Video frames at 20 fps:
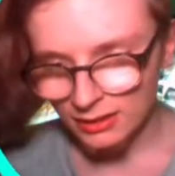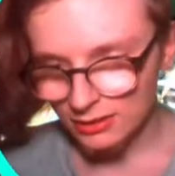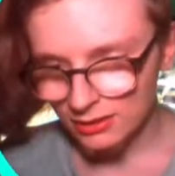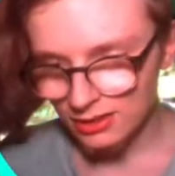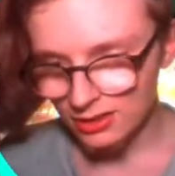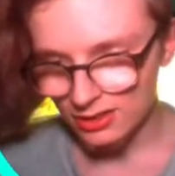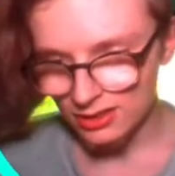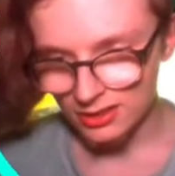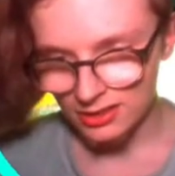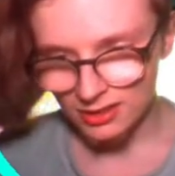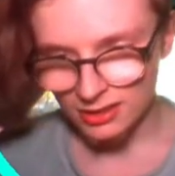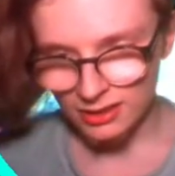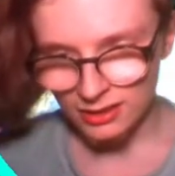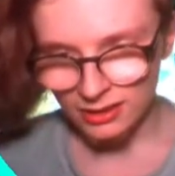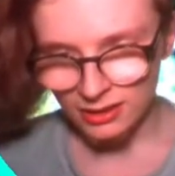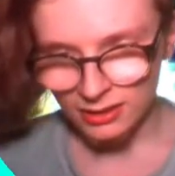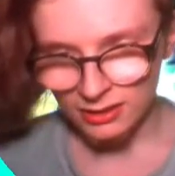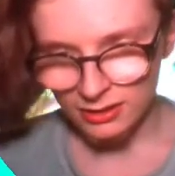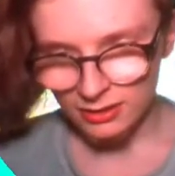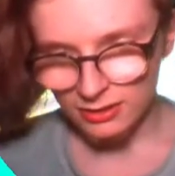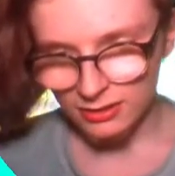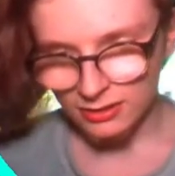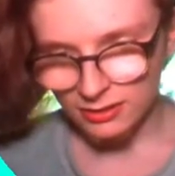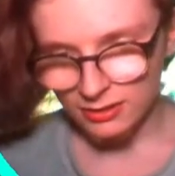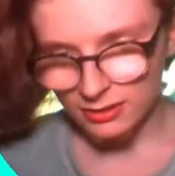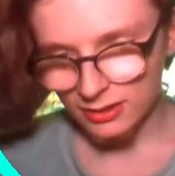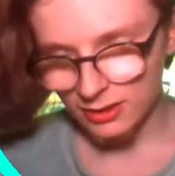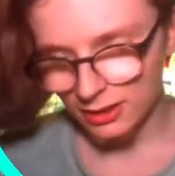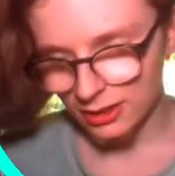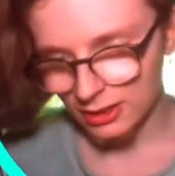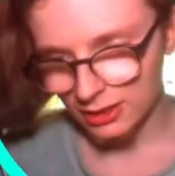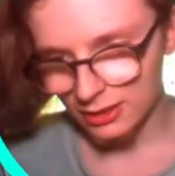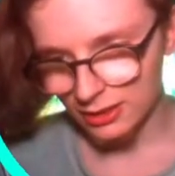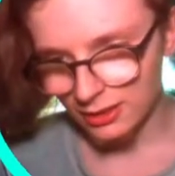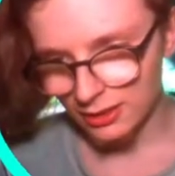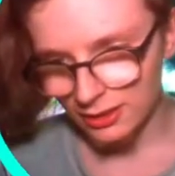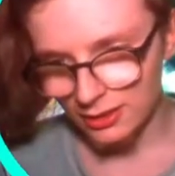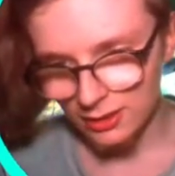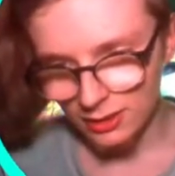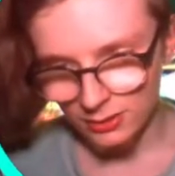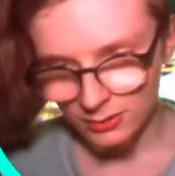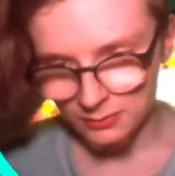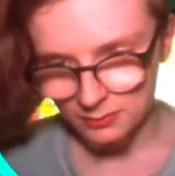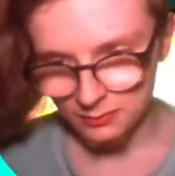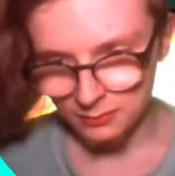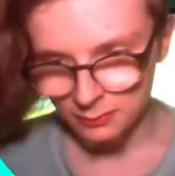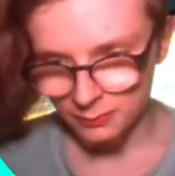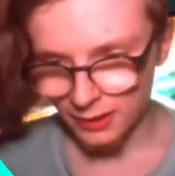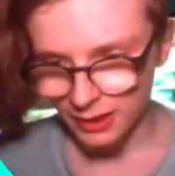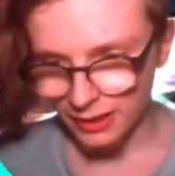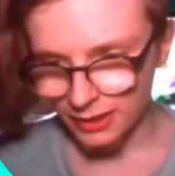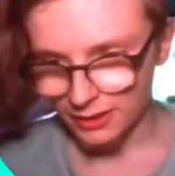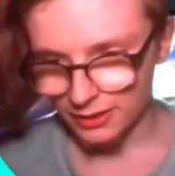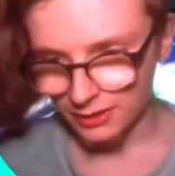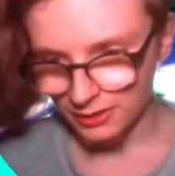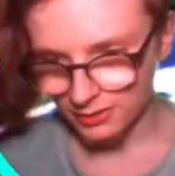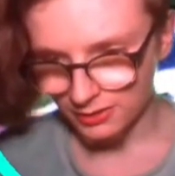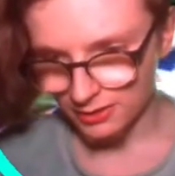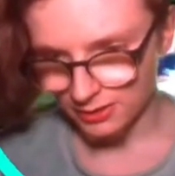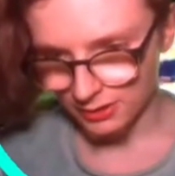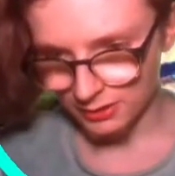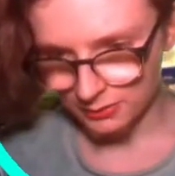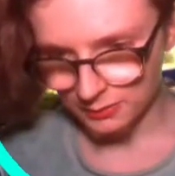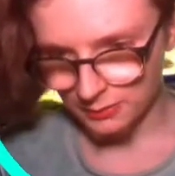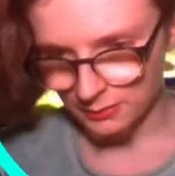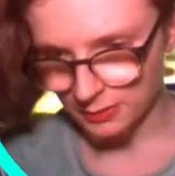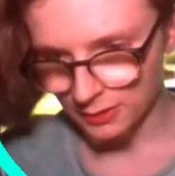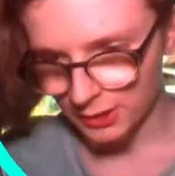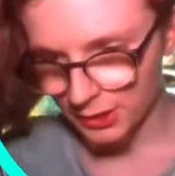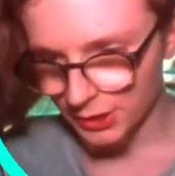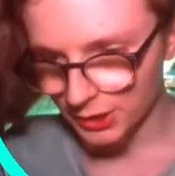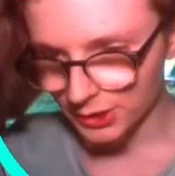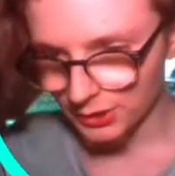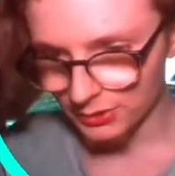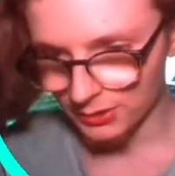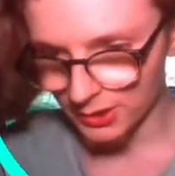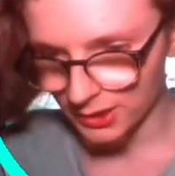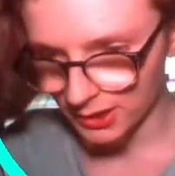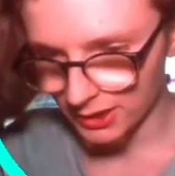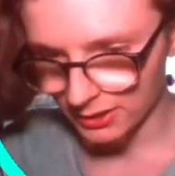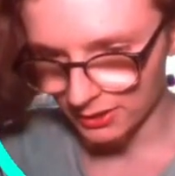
Jesus. Don't flatter yourself, Hariyuki.